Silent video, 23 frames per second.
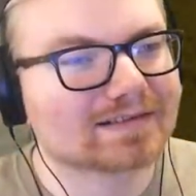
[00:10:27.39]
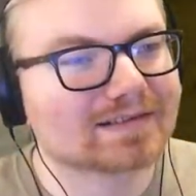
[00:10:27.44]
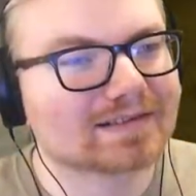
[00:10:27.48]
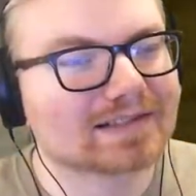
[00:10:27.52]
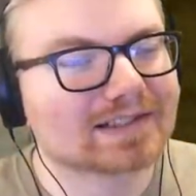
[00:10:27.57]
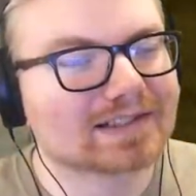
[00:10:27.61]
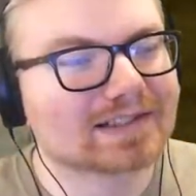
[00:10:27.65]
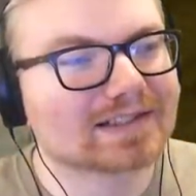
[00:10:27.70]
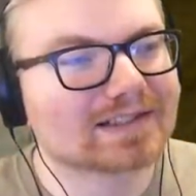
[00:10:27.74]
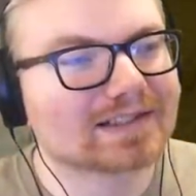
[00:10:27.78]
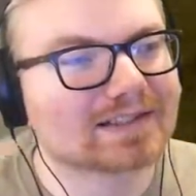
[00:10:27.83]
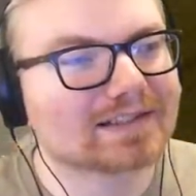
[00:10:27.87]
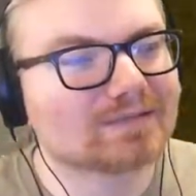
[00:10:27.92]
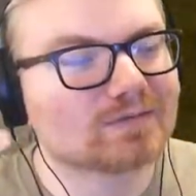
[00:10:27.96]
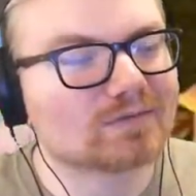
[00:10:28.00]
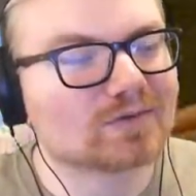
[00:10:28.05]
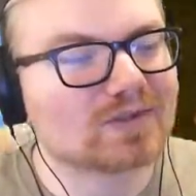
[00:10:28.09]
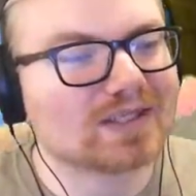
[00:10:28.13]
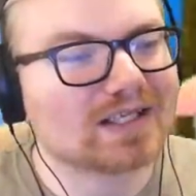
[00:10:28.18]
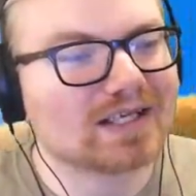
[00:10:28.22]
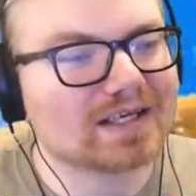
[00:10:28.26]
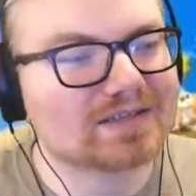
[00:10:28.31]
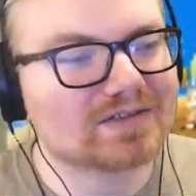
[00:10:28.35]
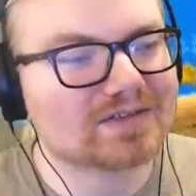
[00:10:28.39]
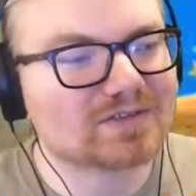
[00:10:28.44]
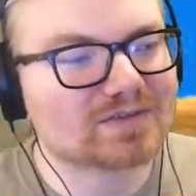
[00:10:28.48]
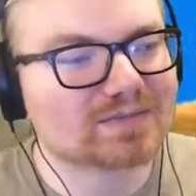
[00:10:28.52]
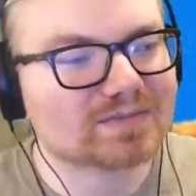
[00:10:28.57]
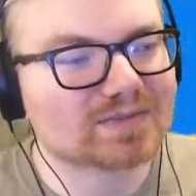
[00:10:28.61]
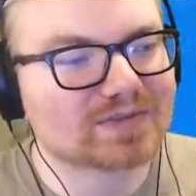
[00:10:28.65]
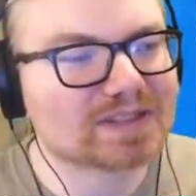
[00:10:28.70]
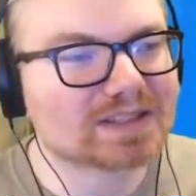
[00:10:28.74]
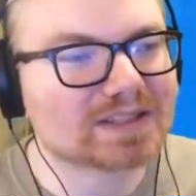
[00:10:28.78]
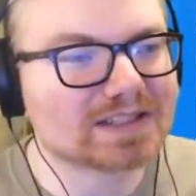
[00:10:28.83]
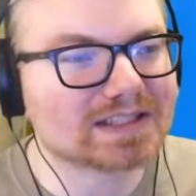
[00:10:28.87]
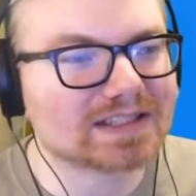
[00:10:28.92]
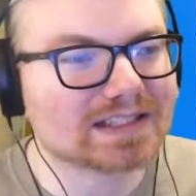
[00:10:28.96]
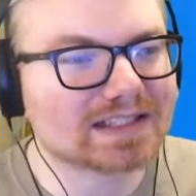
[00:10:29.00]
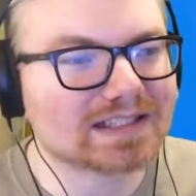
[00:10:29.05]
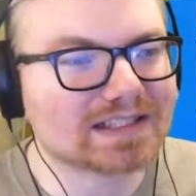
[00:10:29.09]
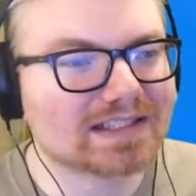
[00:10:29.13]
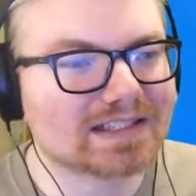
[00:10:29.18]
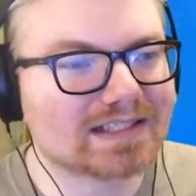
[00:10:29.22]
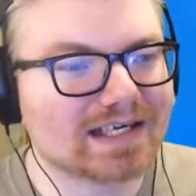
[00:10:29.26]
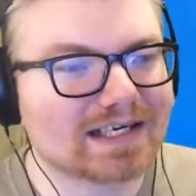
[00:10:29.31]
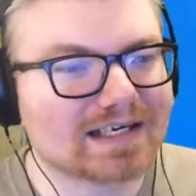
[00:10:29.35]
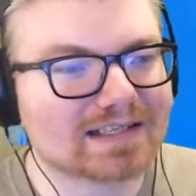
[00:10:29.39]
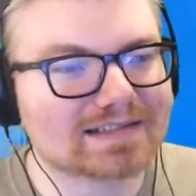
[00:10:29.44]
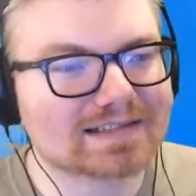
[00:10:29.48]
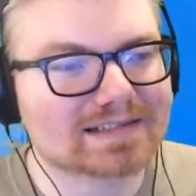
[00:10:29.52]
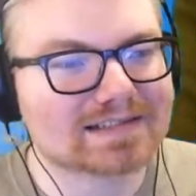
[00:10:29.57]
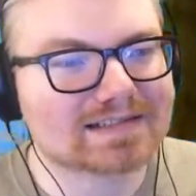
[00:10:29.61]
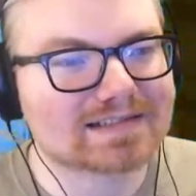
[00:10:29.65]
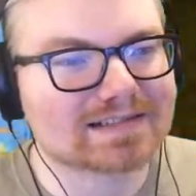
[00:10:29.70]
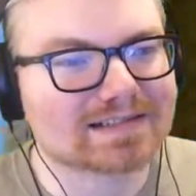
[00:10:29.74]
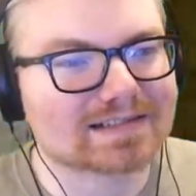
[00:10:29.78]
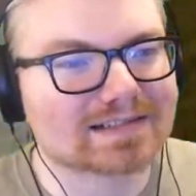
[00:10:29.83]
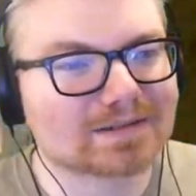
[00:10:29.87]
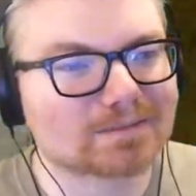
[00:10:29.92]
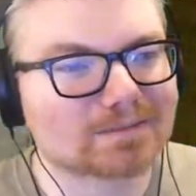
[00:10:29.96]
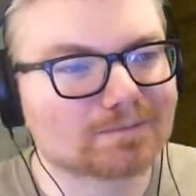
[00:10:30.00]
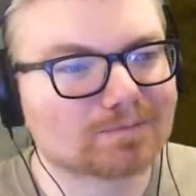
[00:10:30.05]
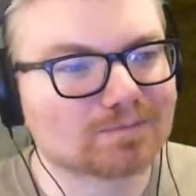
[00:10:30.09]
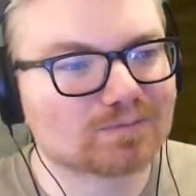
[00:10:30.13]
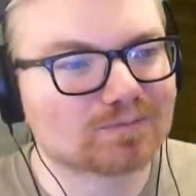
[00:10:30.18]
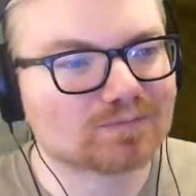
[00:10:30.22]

Uh, well, I do appreciate it, as I said.